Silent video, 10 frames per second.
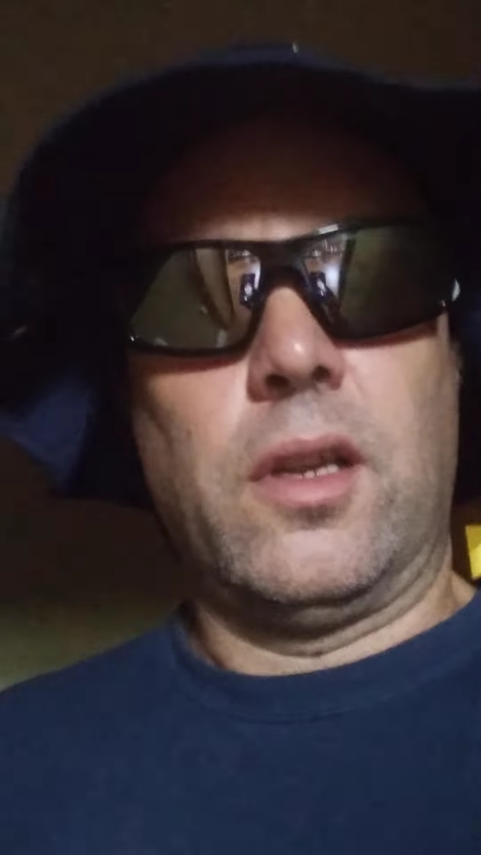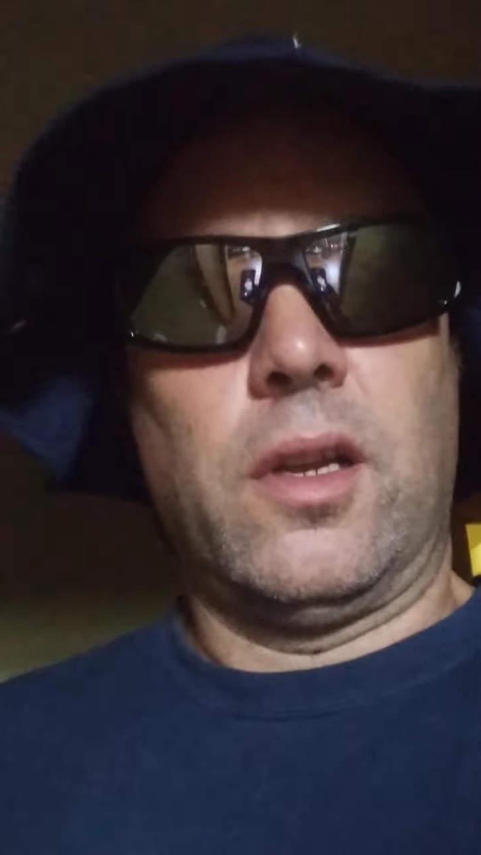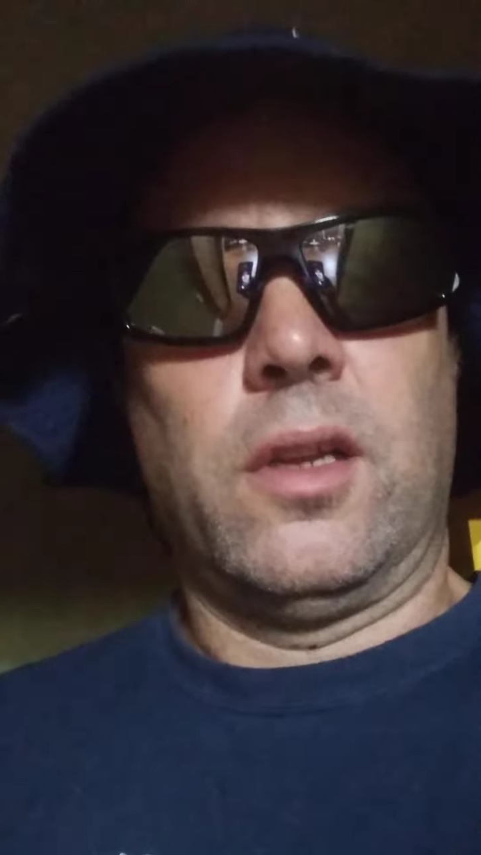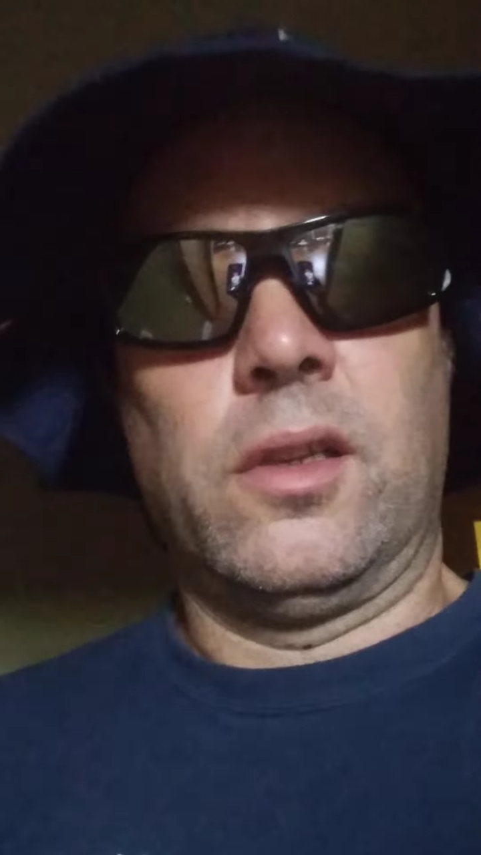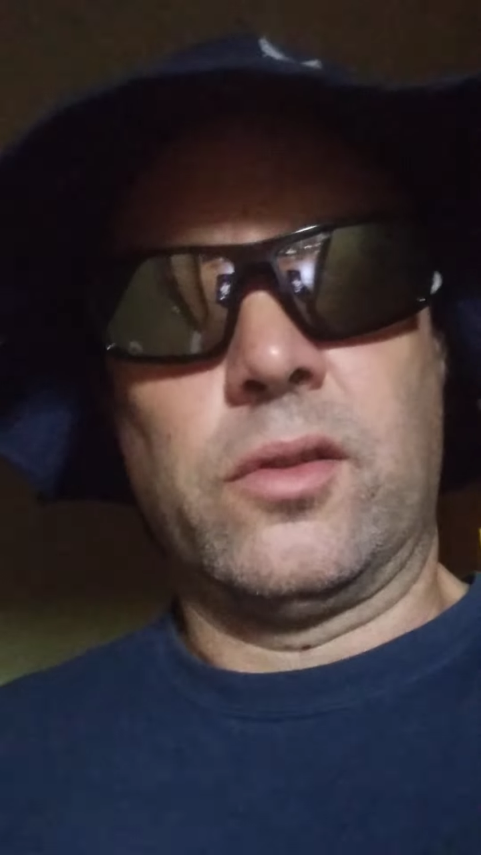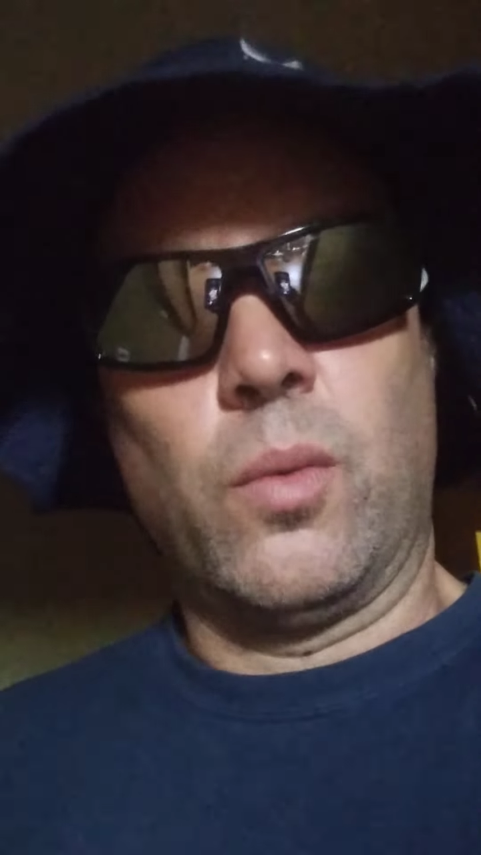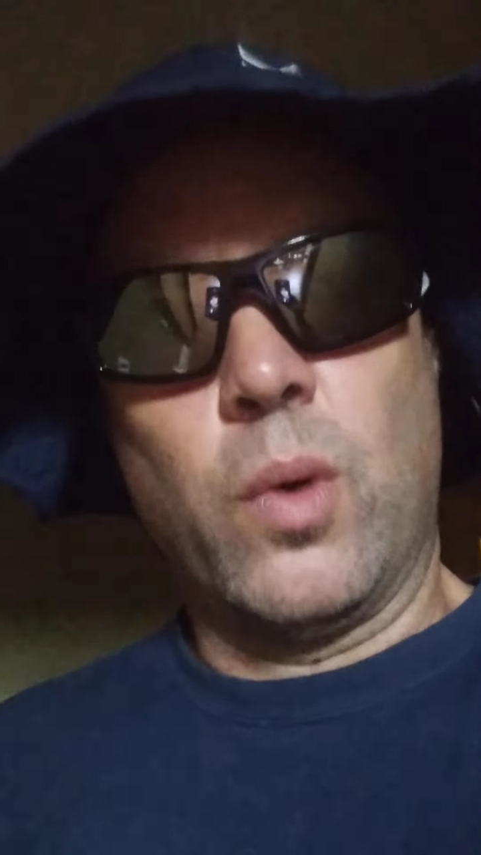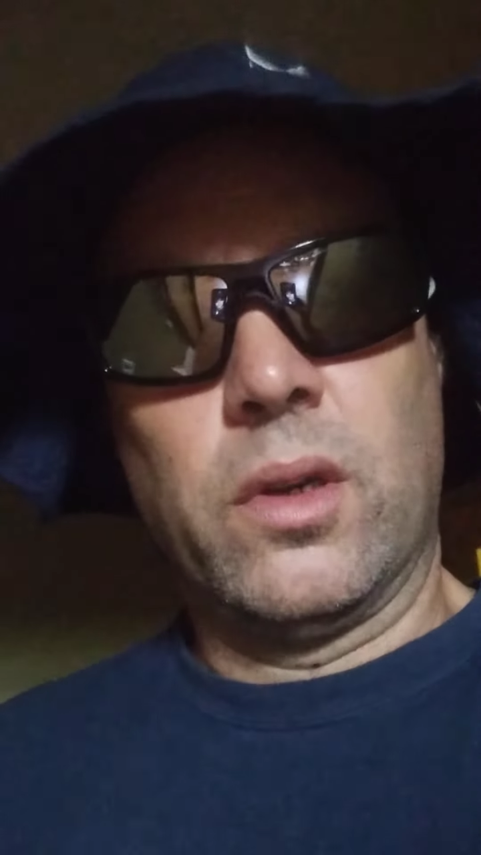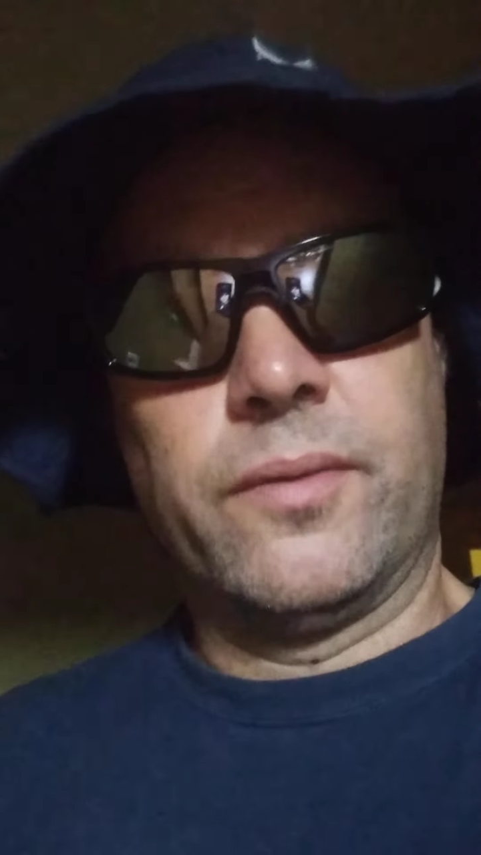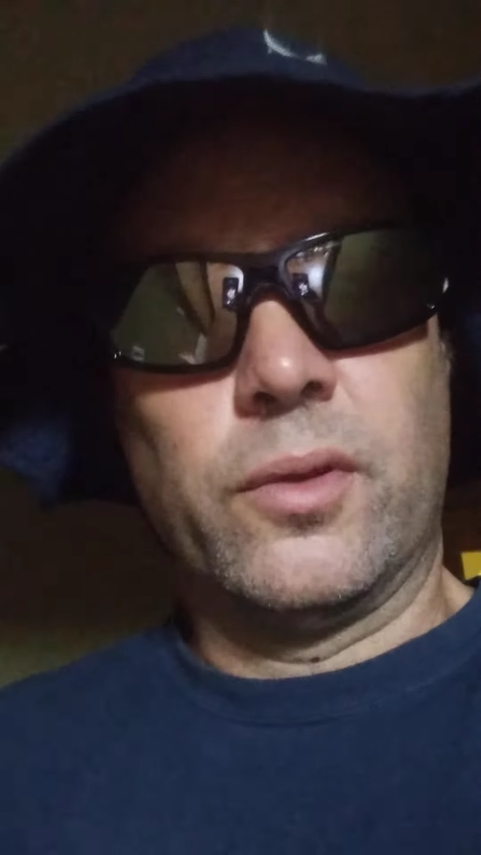and it's a
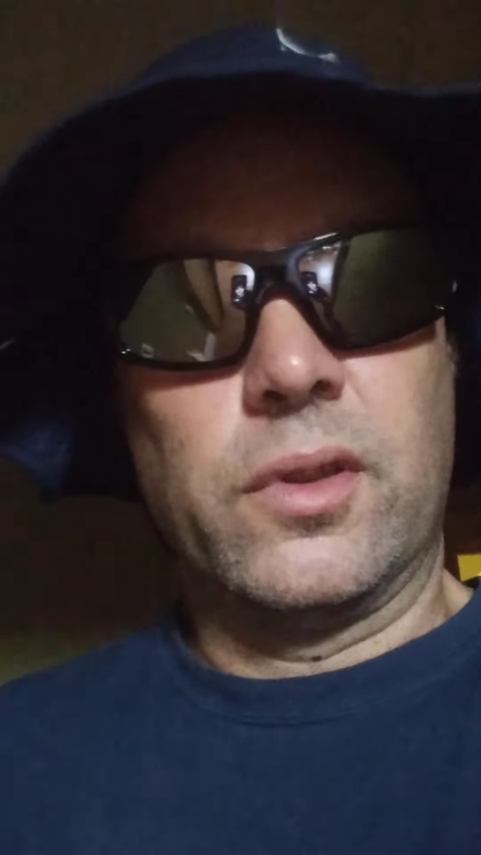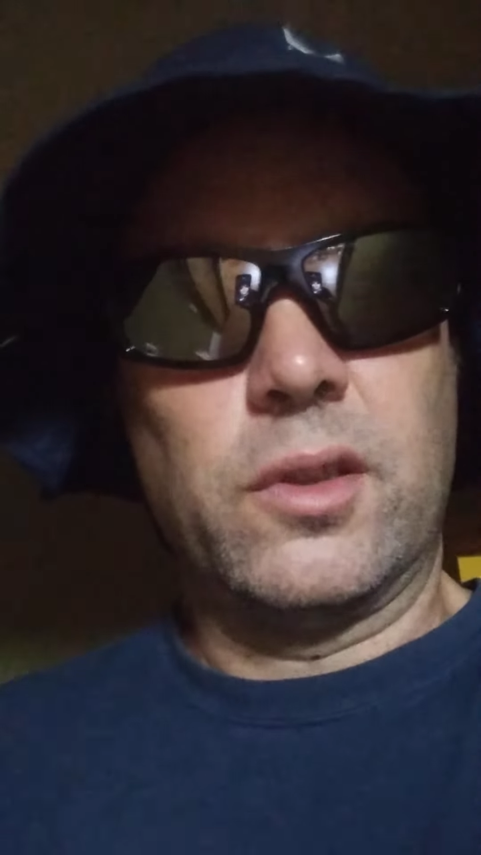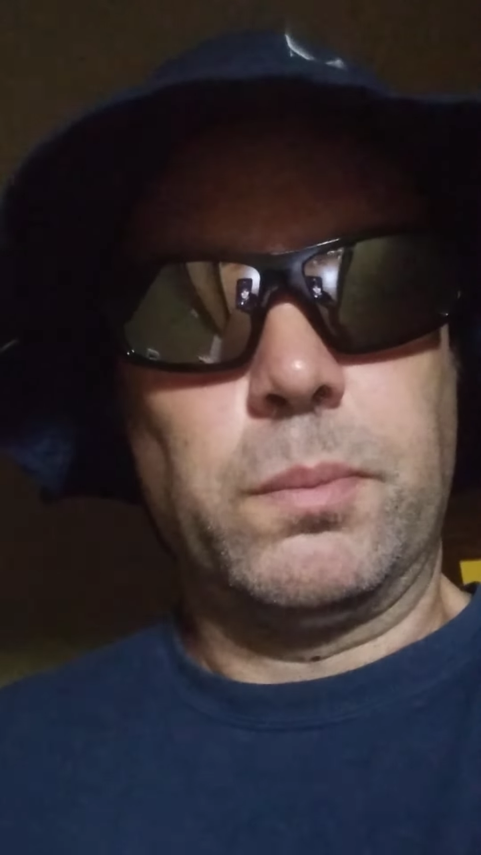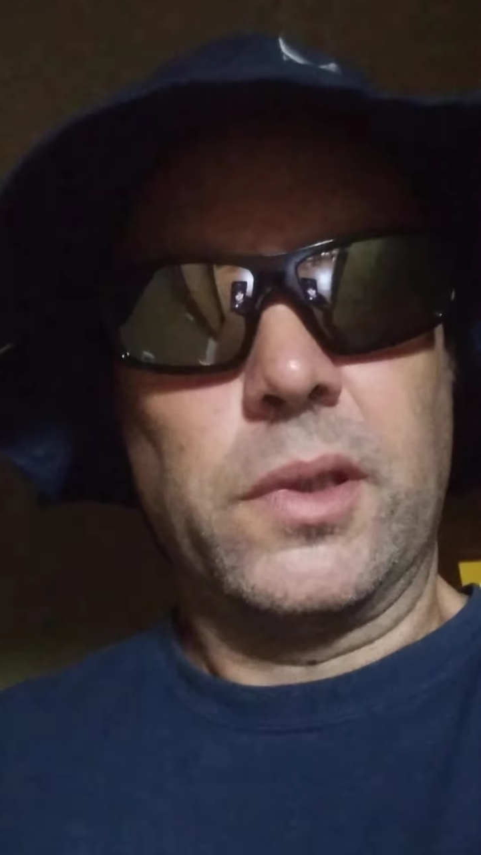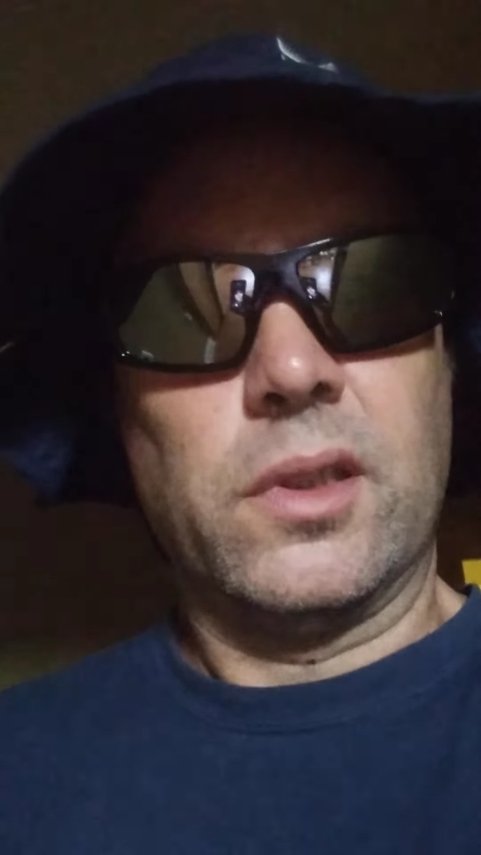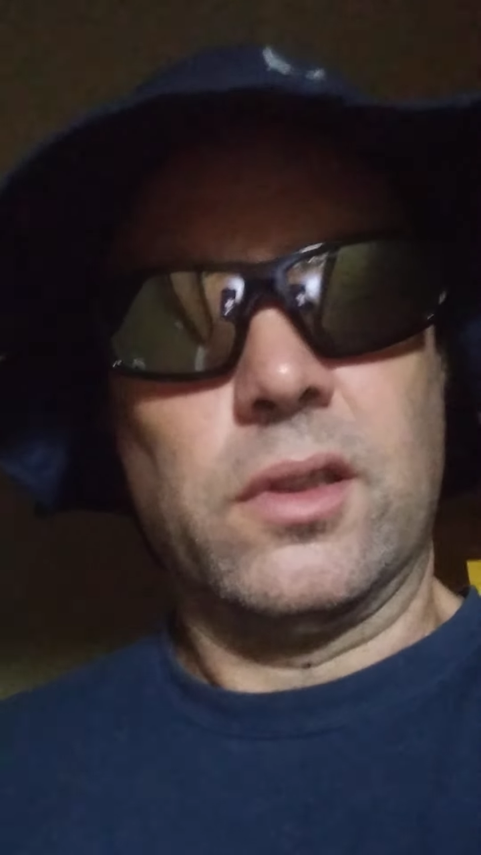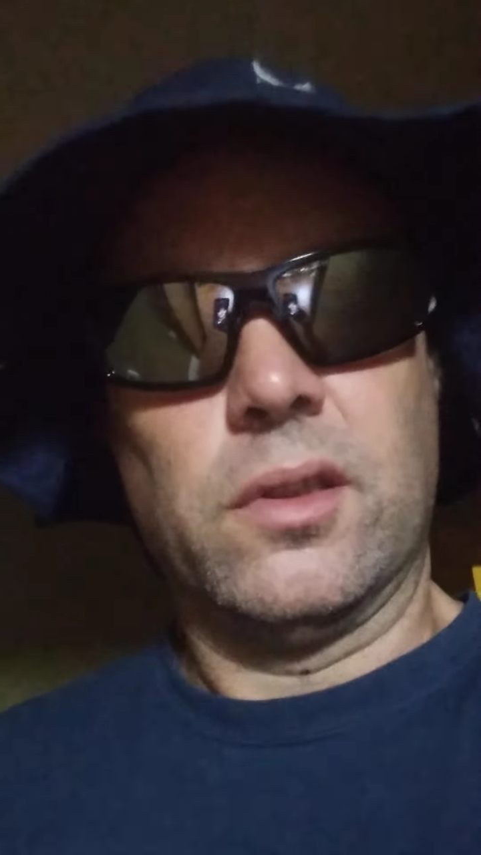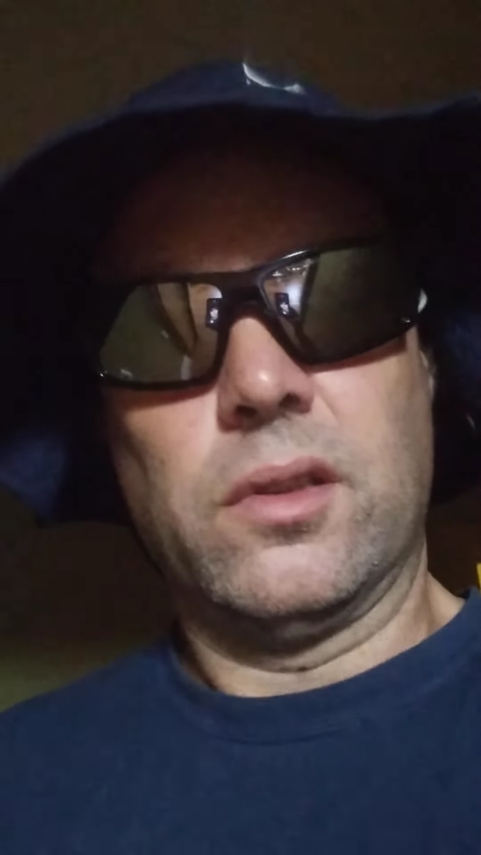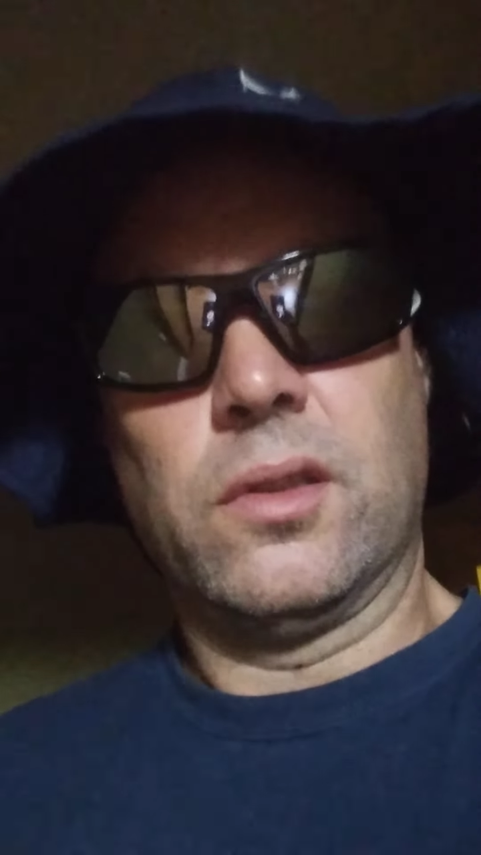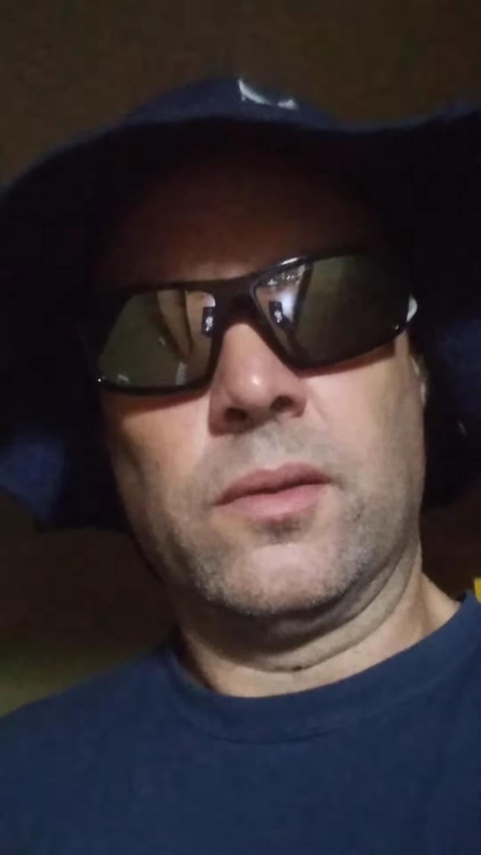wonderful
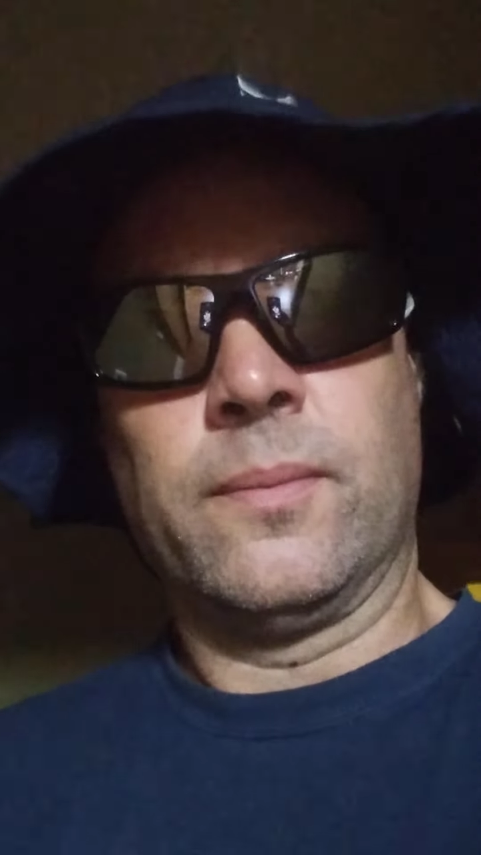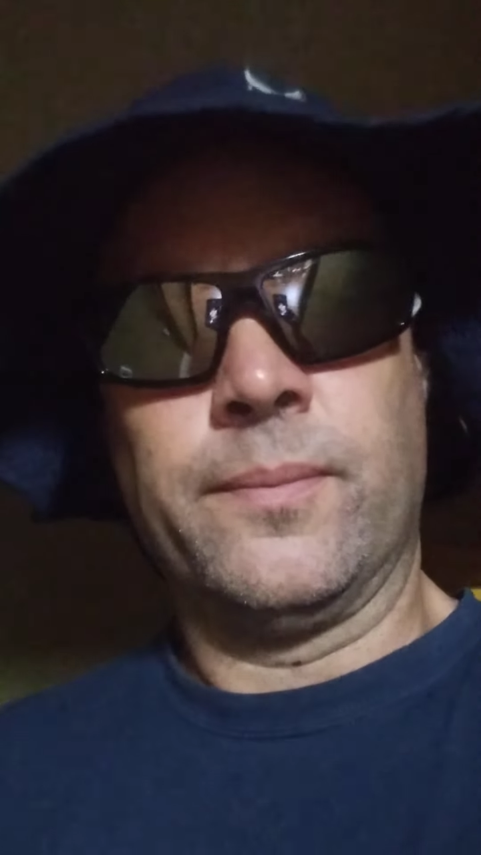experience.